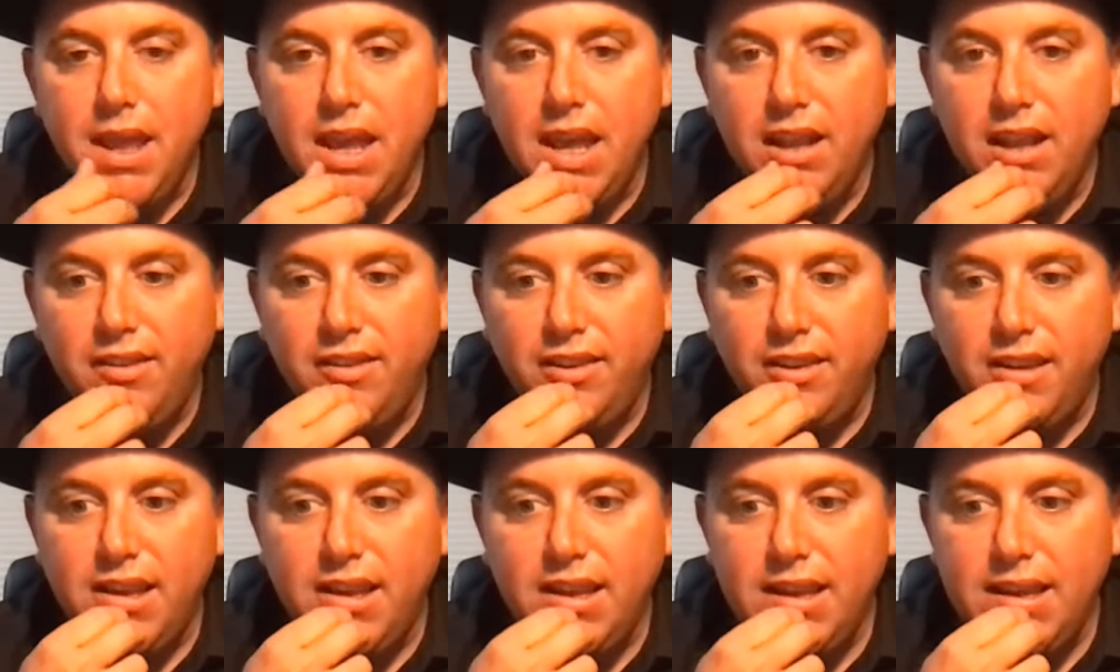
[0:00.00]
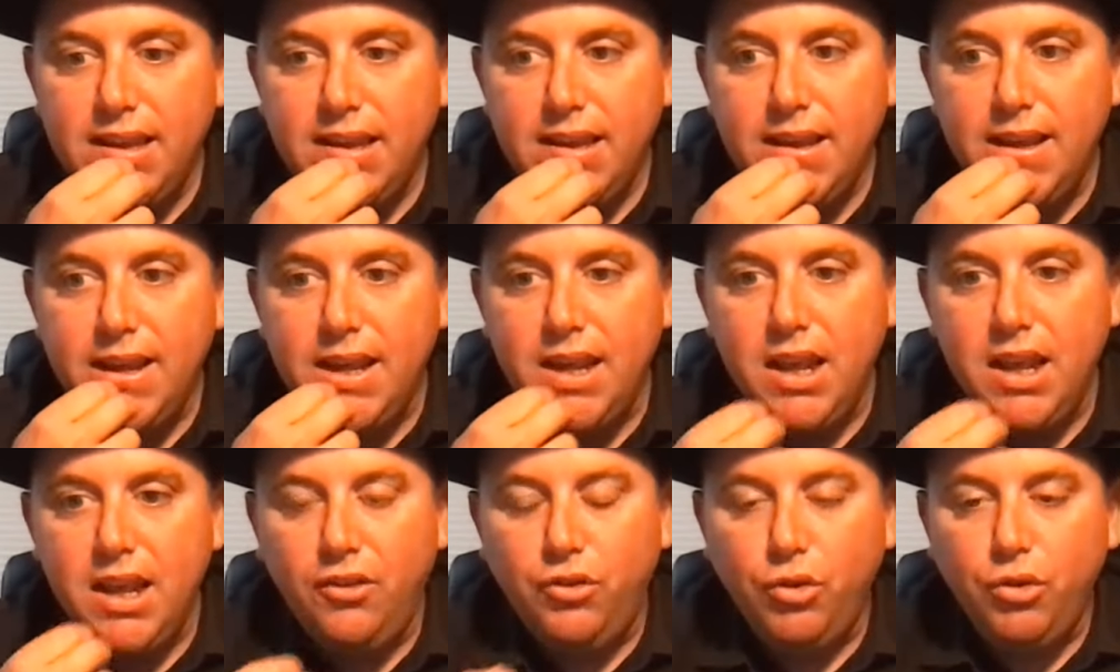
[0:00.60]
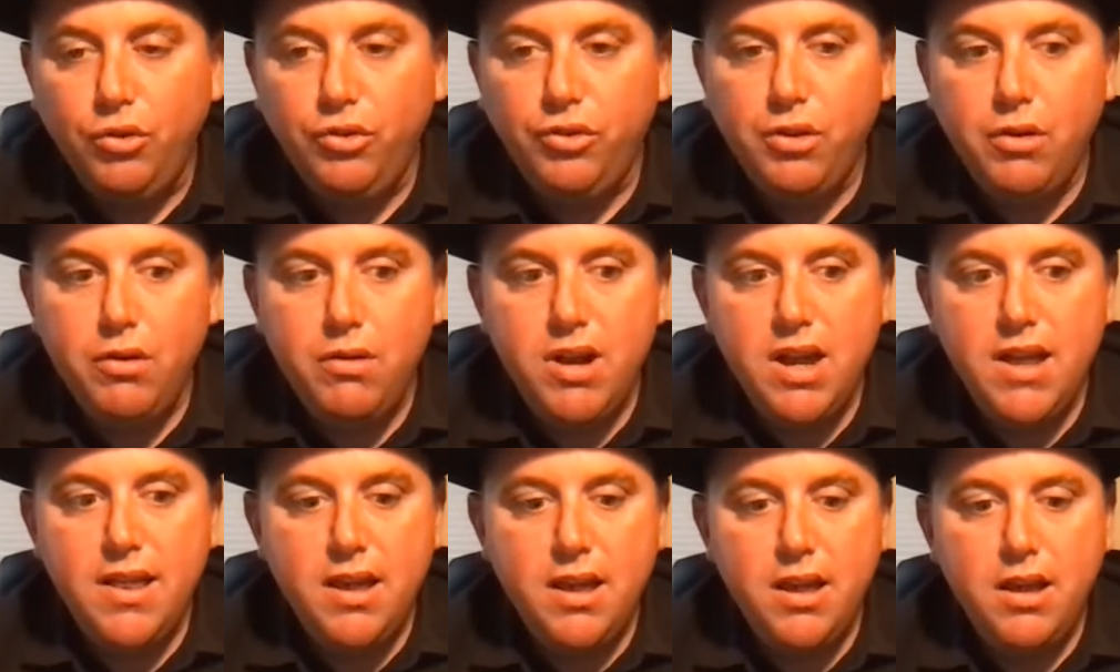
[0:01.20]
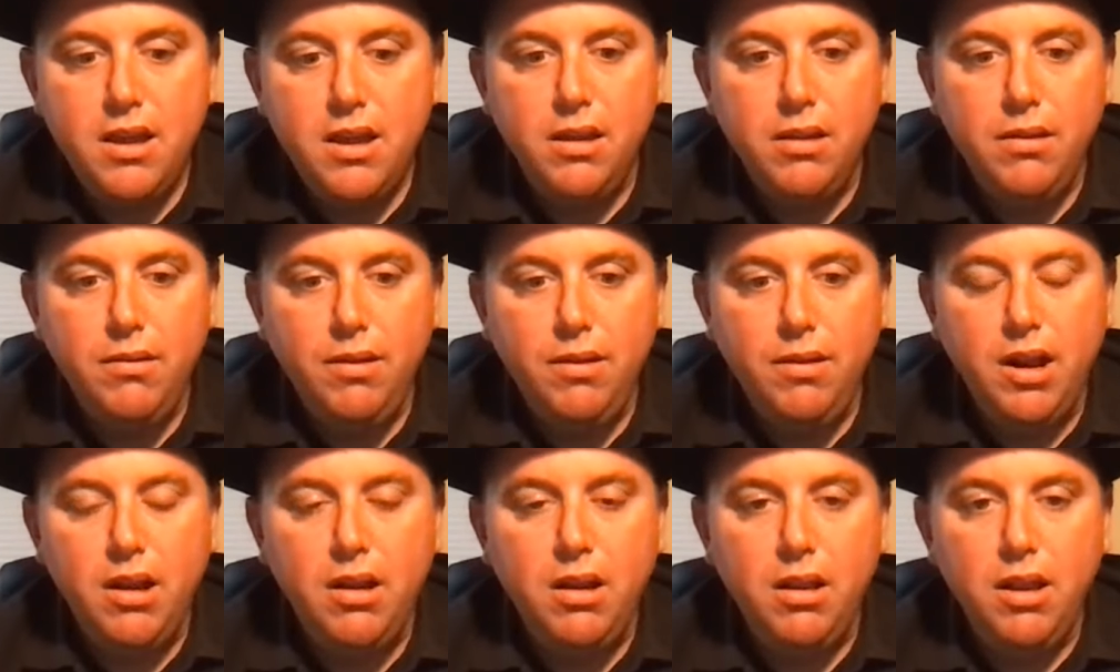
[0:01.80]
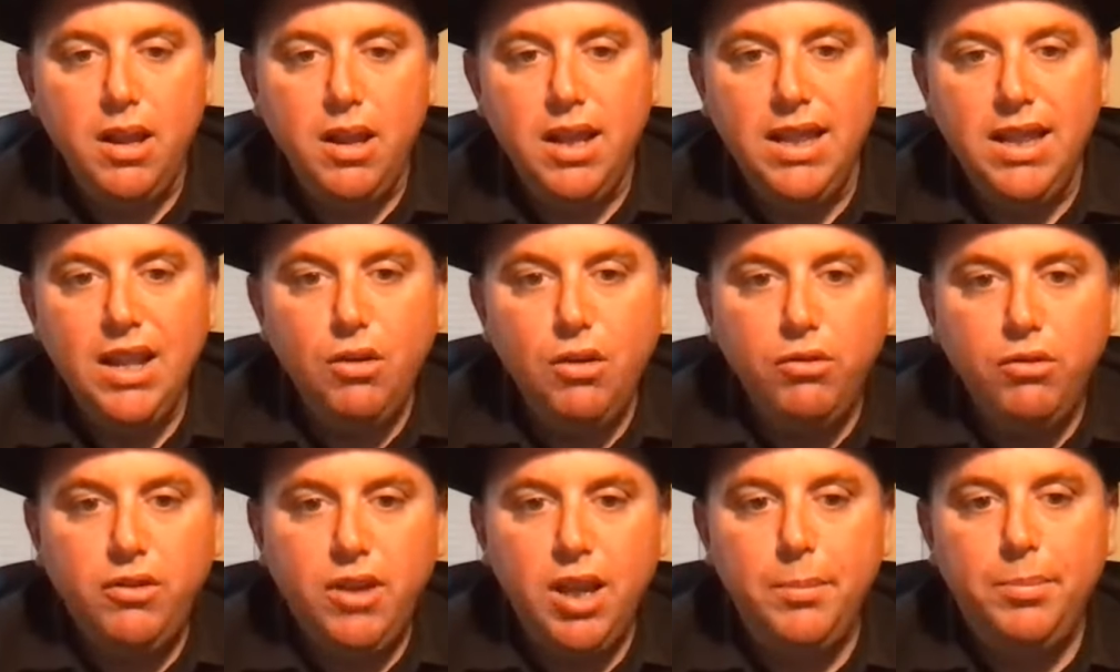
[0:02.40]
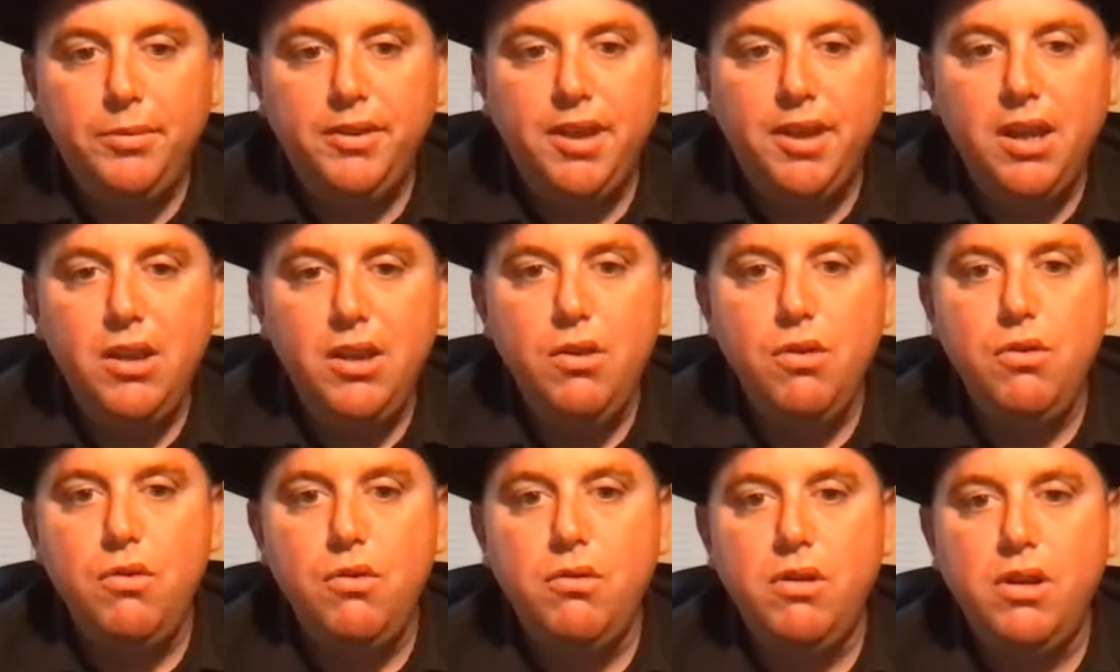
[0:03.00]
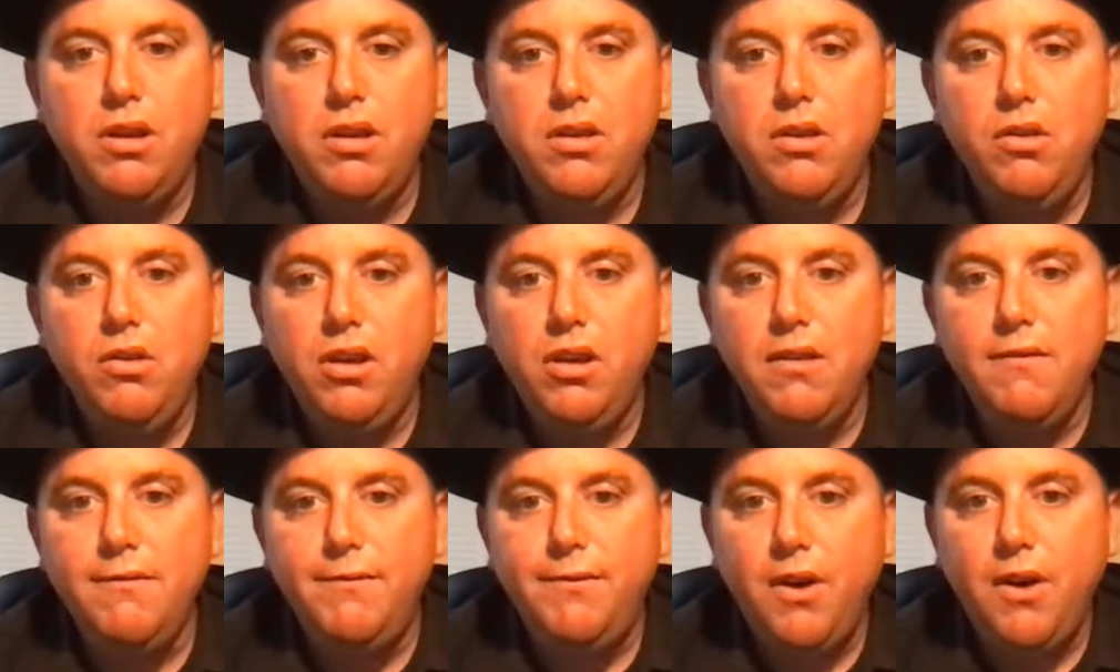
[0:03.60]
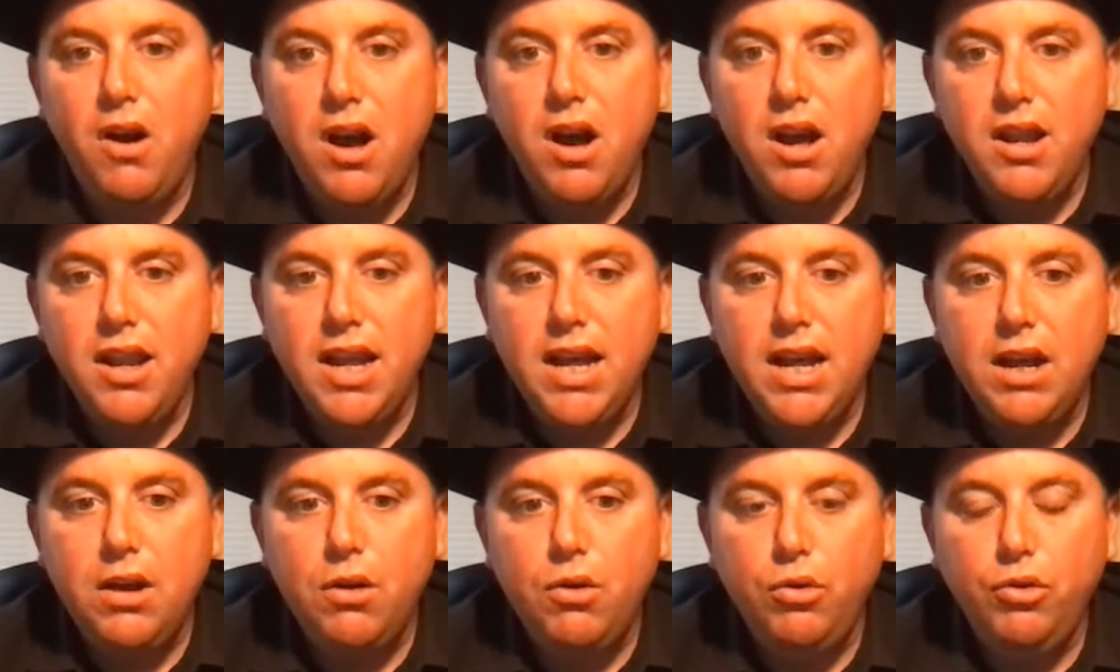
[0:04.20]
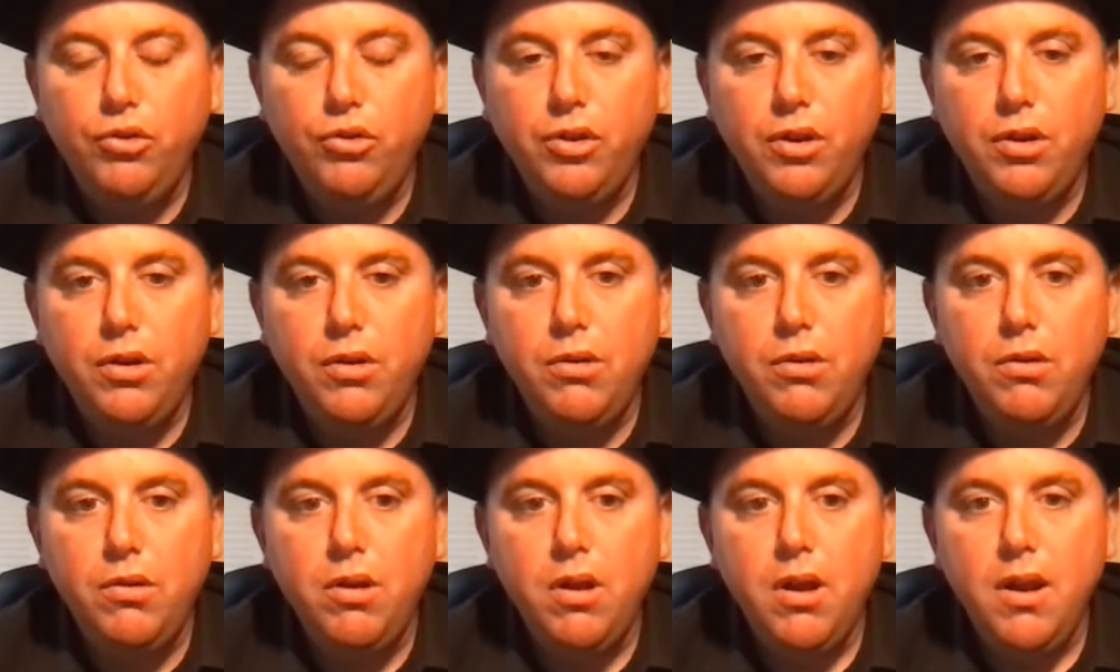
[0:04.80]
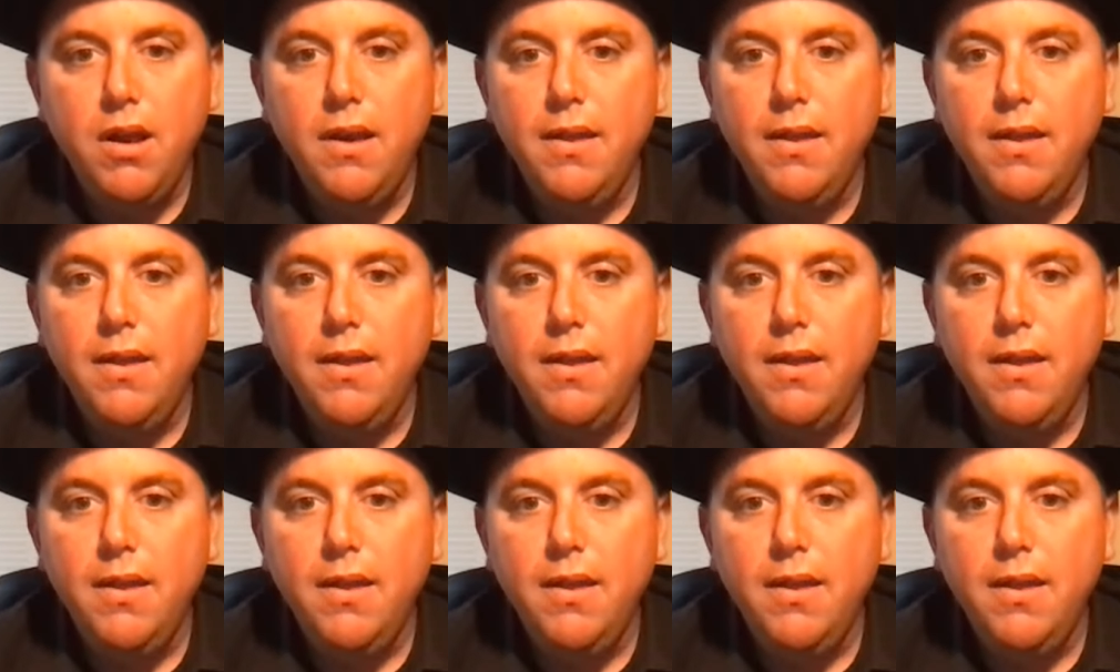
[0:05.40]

it's, a, it's also another, you know, little tips that you, you can find are also